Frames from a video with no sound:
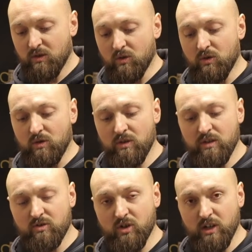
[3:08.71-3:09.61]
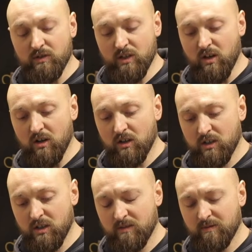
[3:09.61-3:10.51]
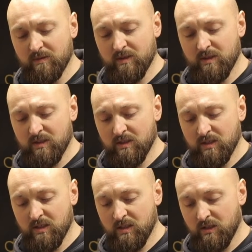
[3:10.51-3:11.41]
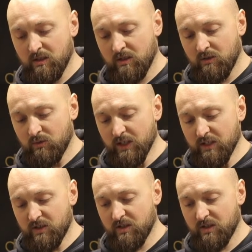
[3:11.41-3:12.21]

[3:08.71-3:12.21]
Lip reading: or the trigger is locked, which